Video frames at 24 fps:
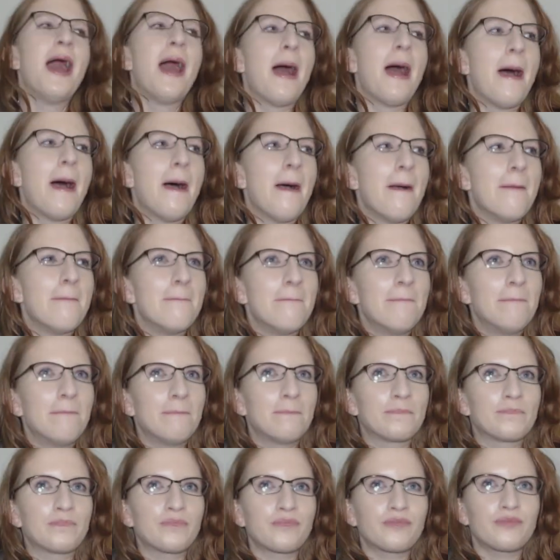um,
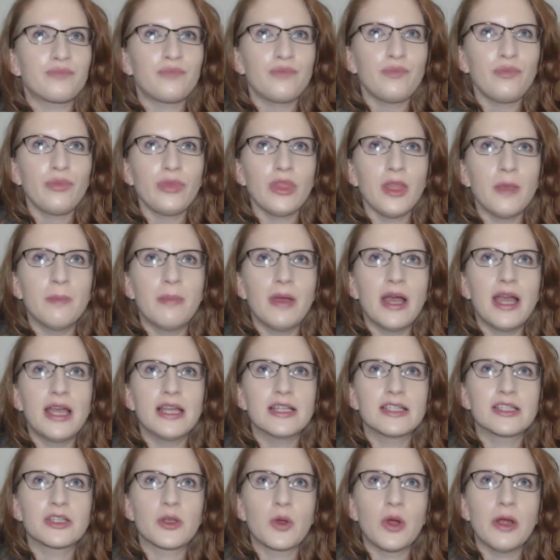
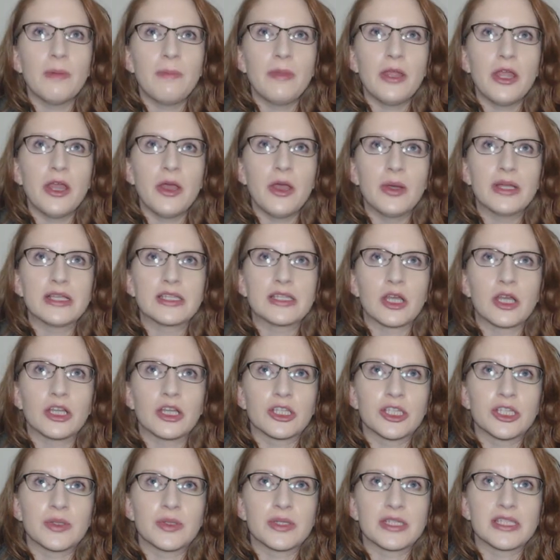but Scorpio is
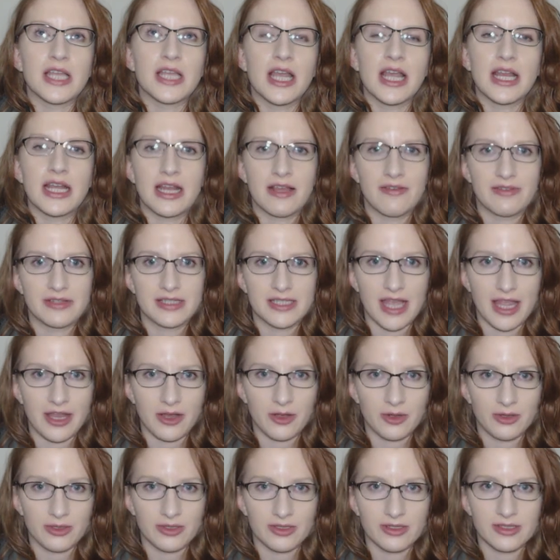also a sign of
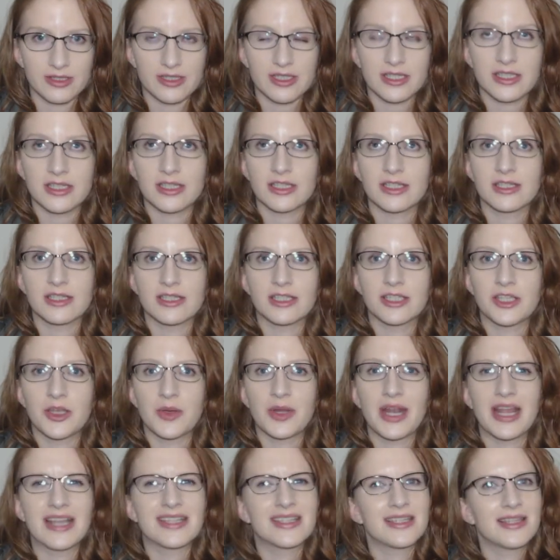cycles. So
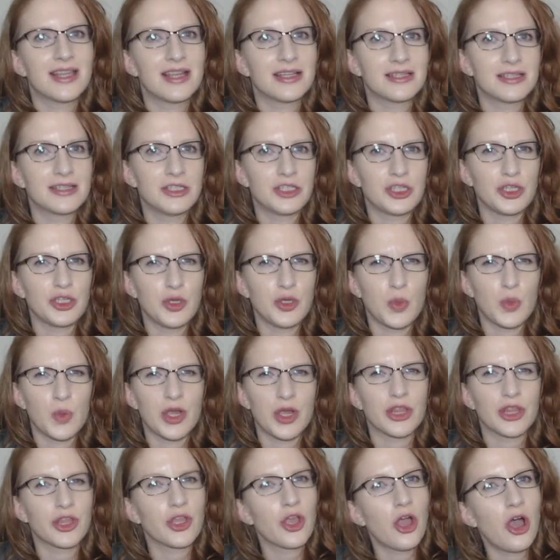it has a lot to do
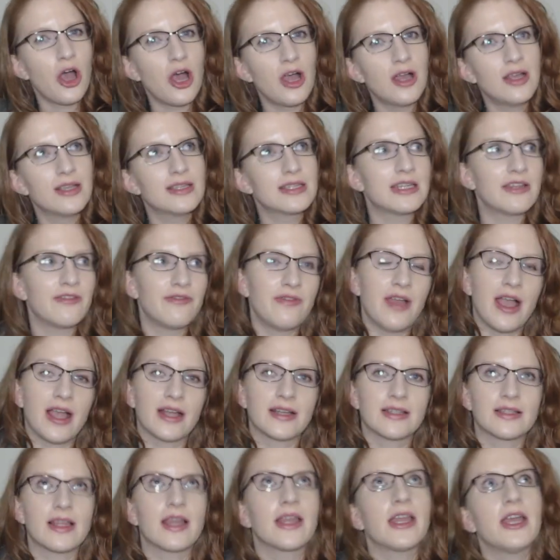with cause and
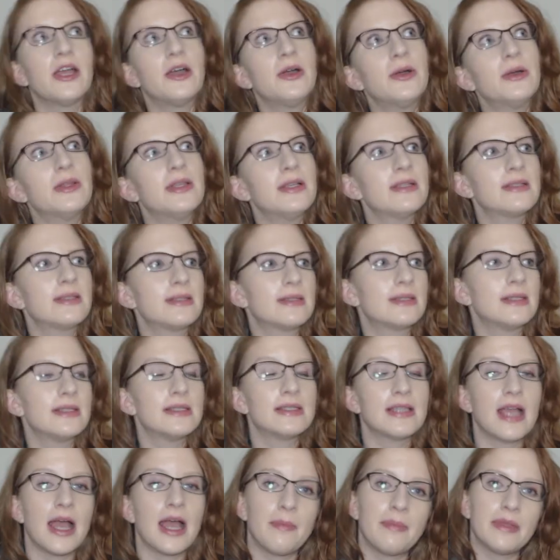effect, like, oh, this
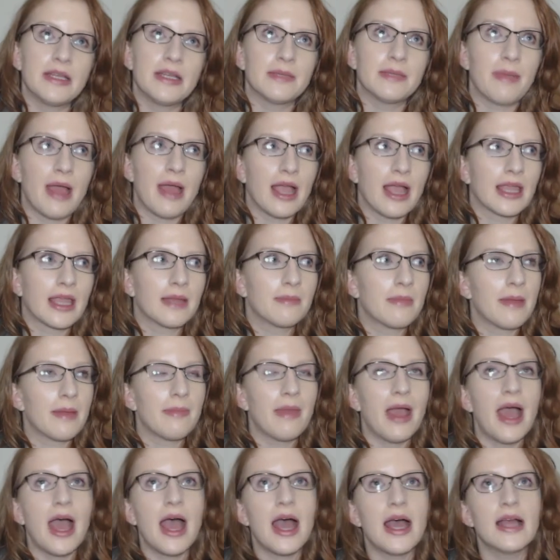this happened back in my
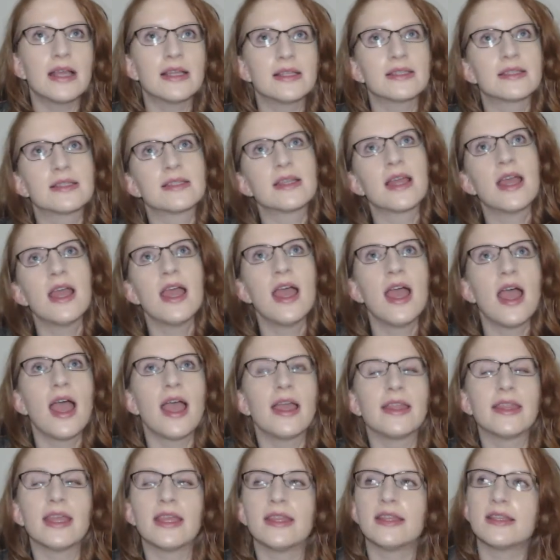past,
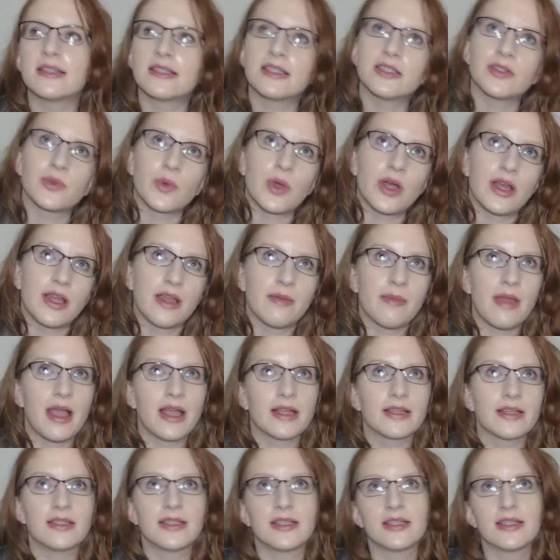and then this is why I'm
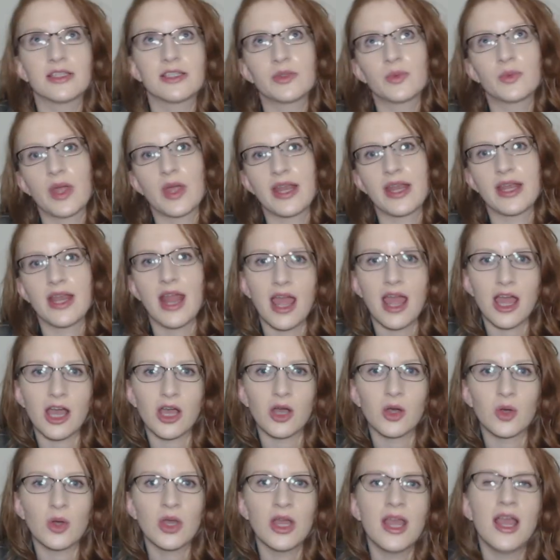acting this way
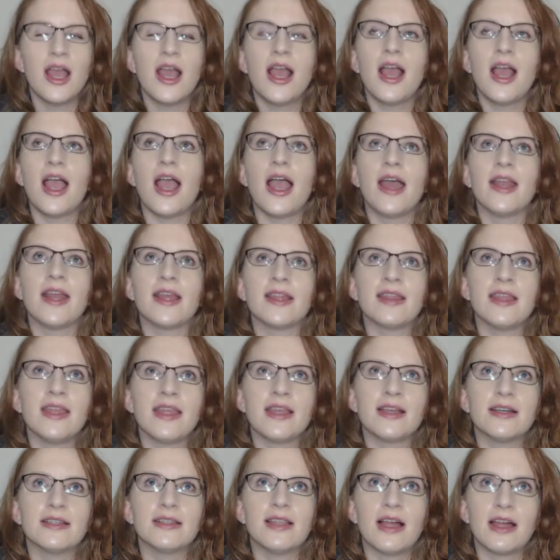now. And I
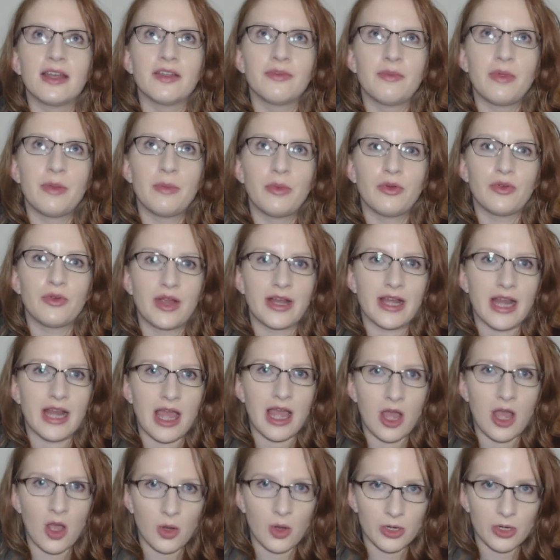think a lot of people right
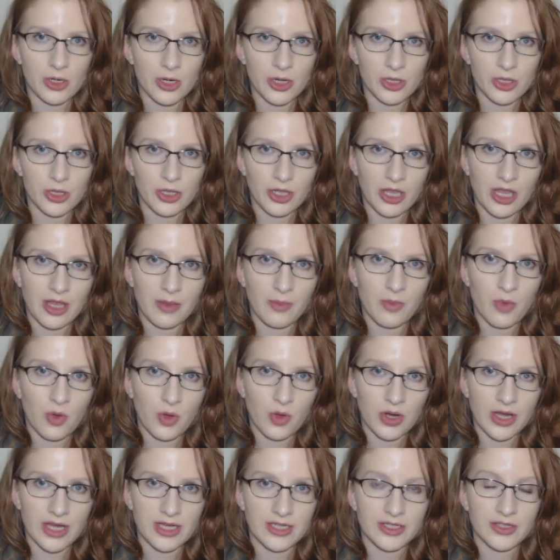now are looking
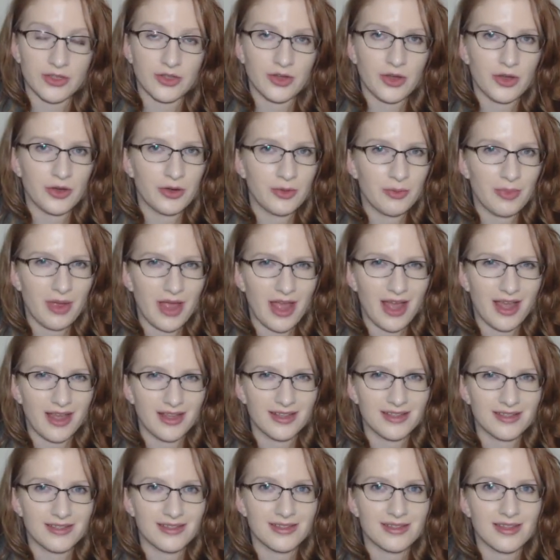more into their own
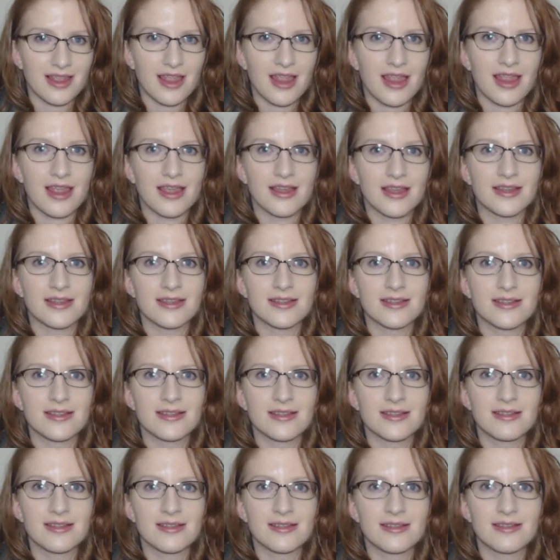past,
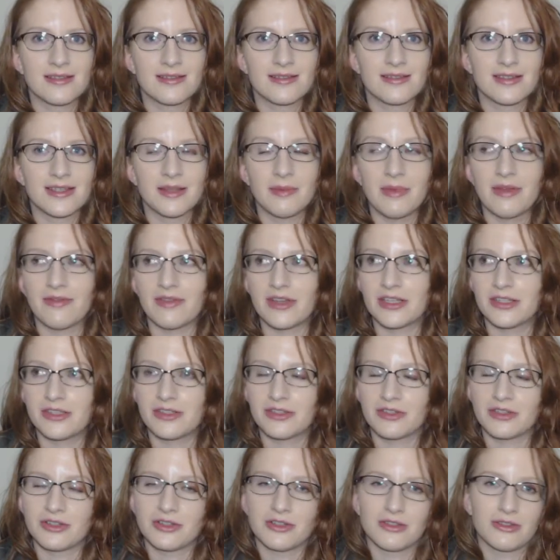and some of
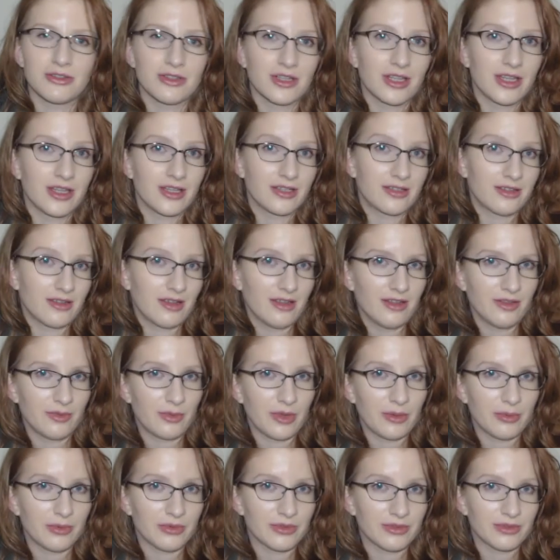us are looking into other
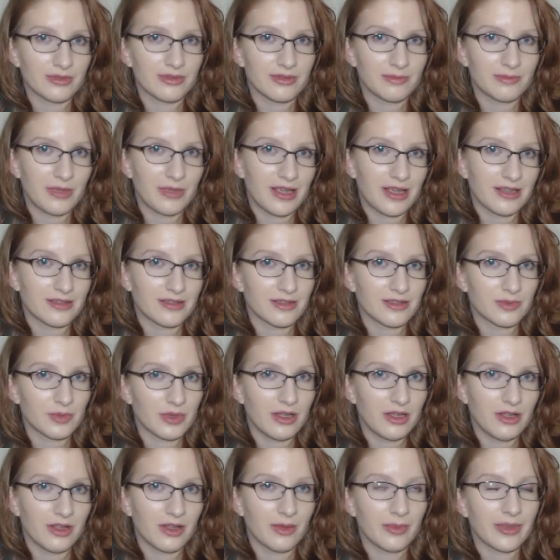people's past as
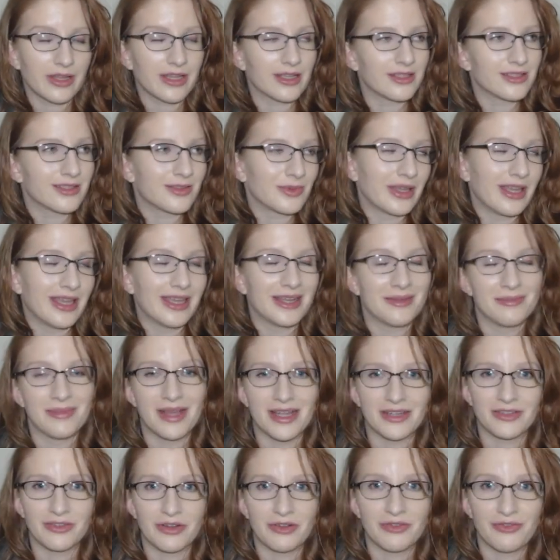well because we can't
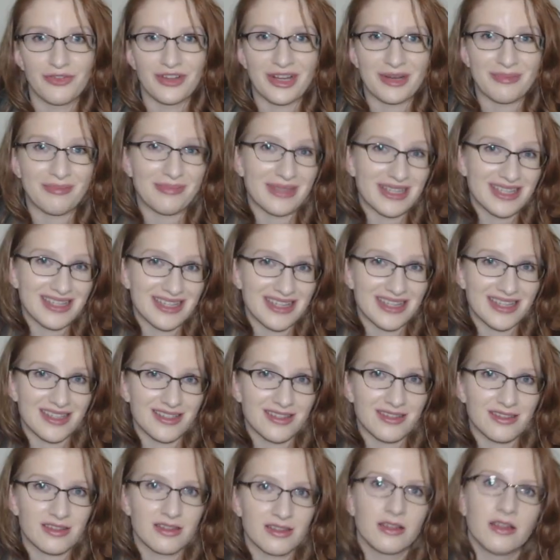mind our own freaking
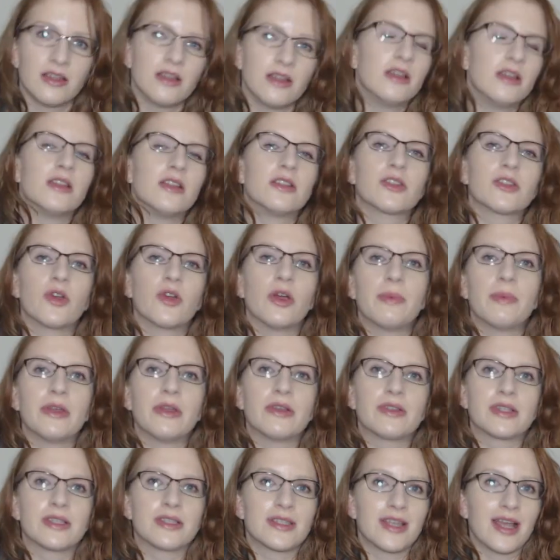business. Scorpio
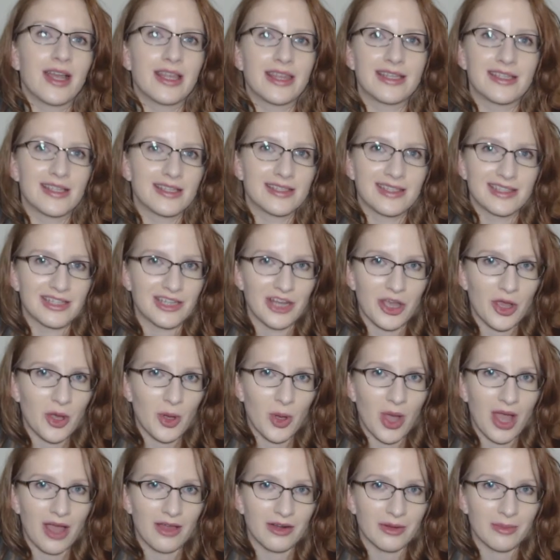is a sign that doesn't
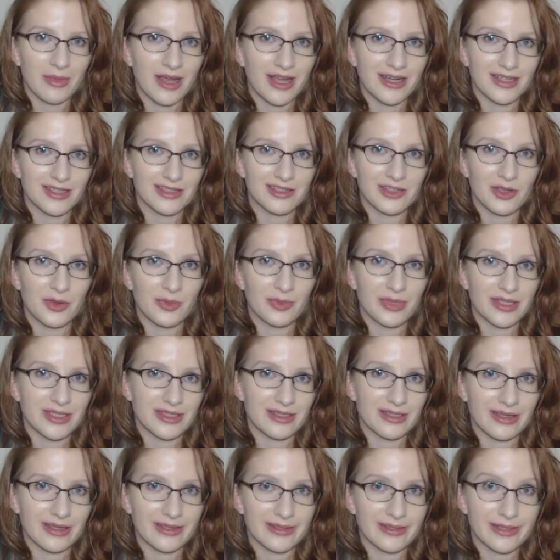know how to mind its own
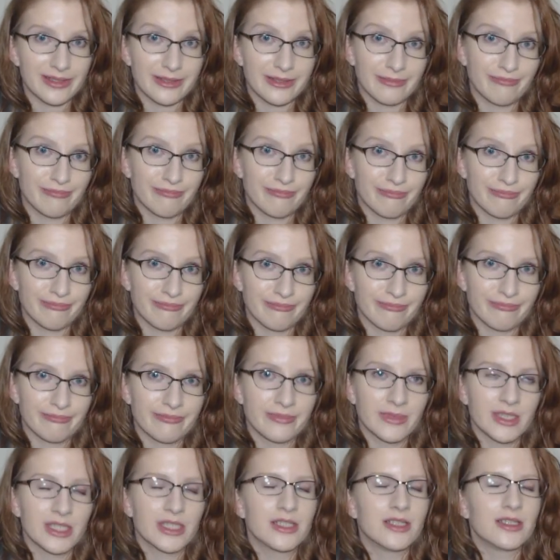business. Mm -hmm.
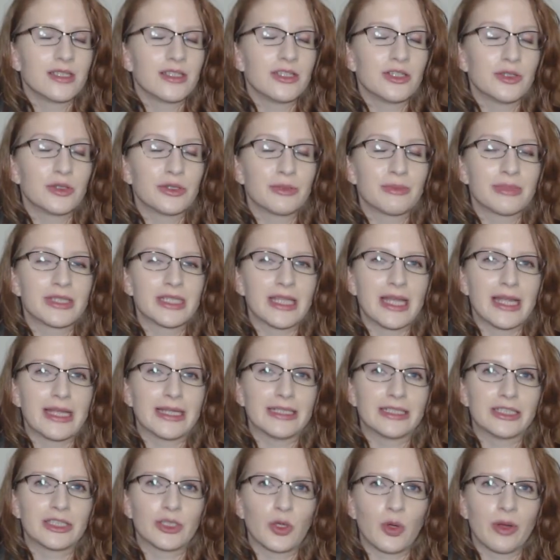You know what I'm
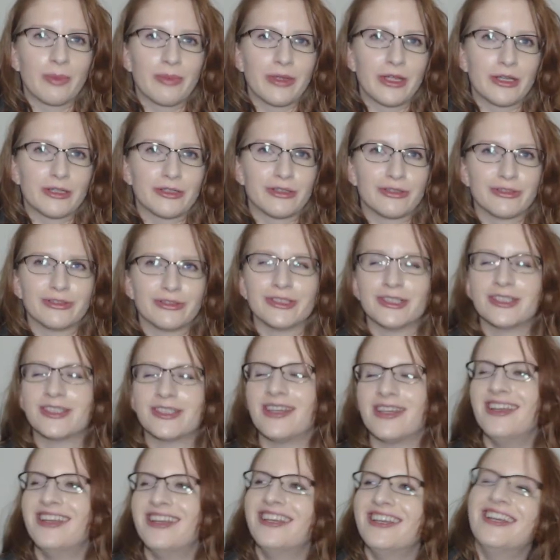saying? Scorpios.
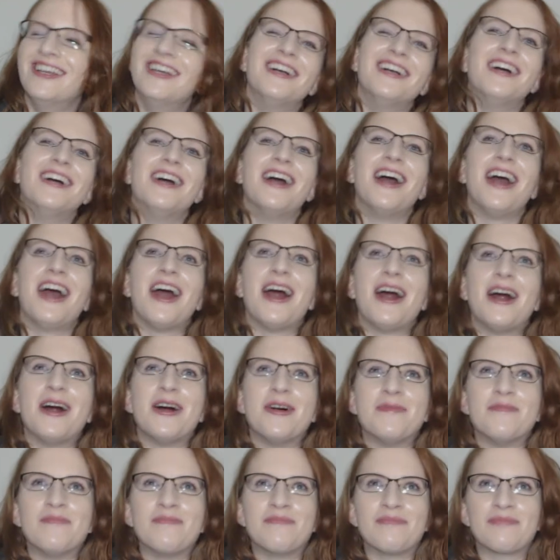
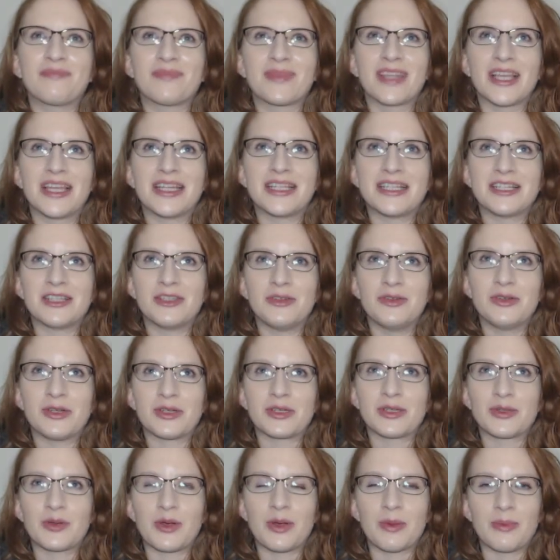Um, and lunar
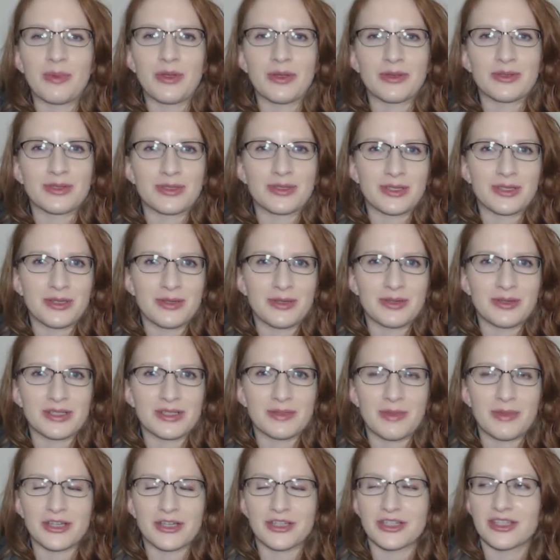Scorpios, too,
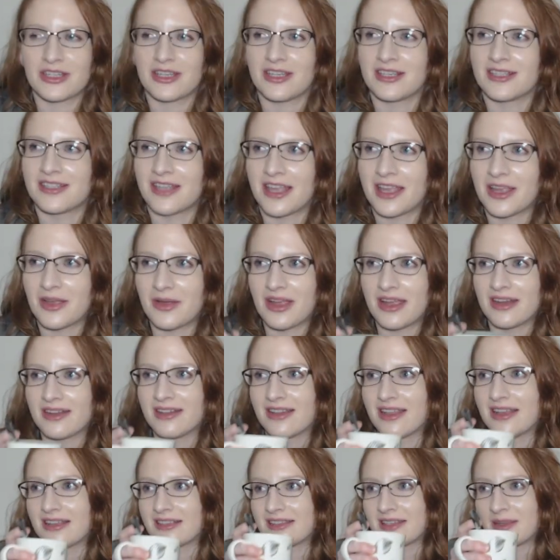especially
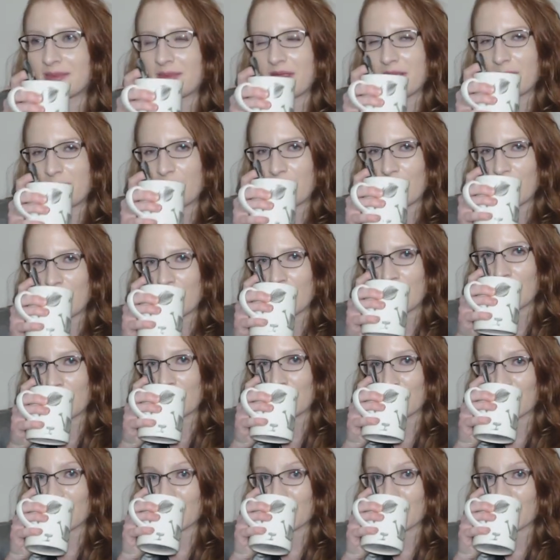psychoanalyzing people.